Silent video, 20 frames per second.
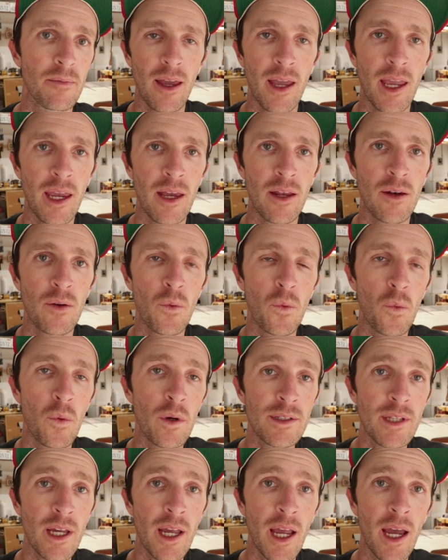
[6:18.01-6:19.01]
And
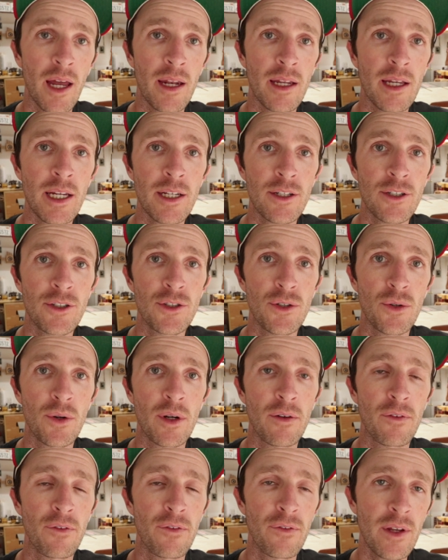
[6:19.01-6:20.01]
once I had each
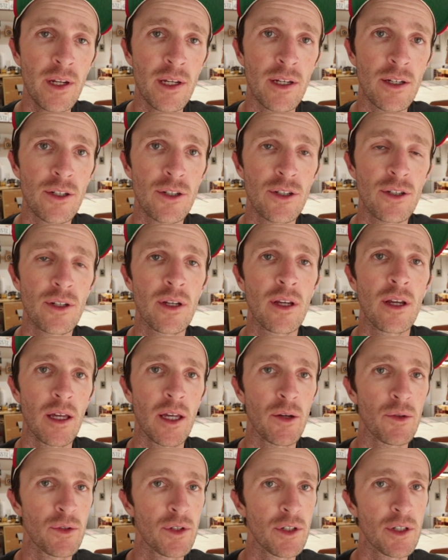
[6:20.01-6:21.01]
joint finished,
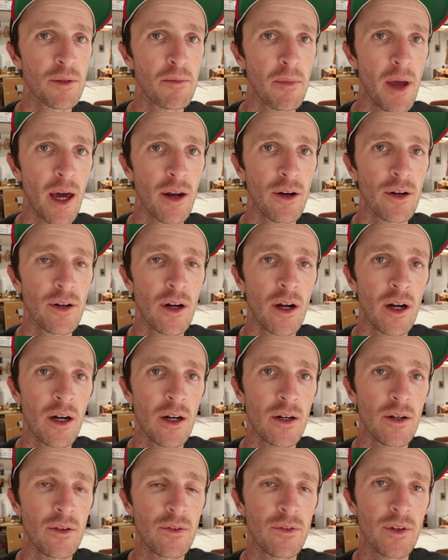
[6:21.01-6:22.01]
it was just a matter
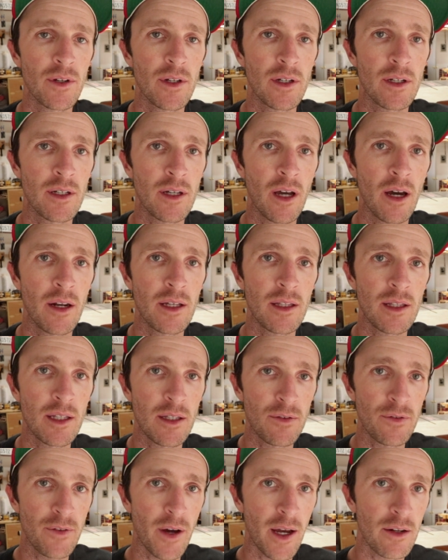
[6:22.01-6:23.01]
of cutting
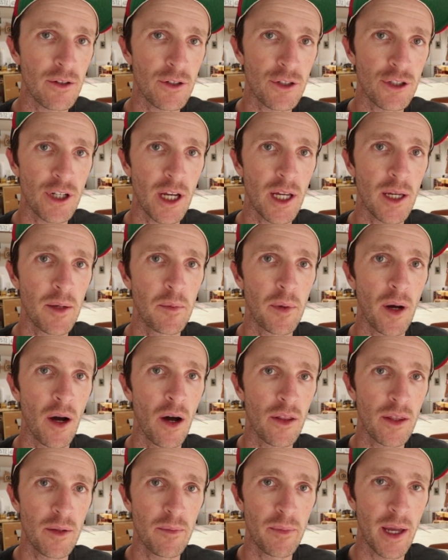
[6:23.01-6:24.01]
the final shape
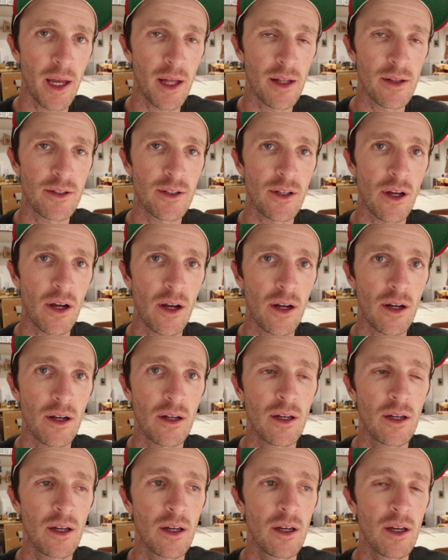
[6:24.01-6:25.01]
on the
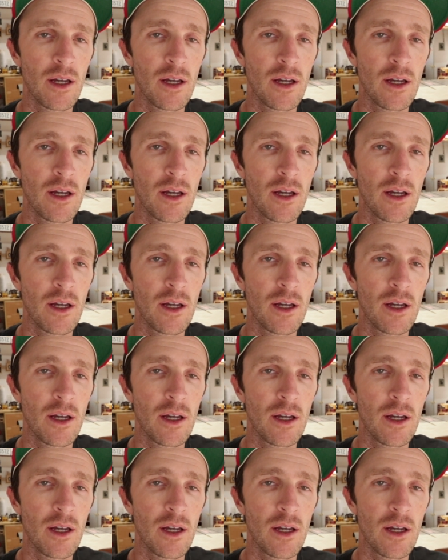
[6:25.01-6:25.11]
bandsaw,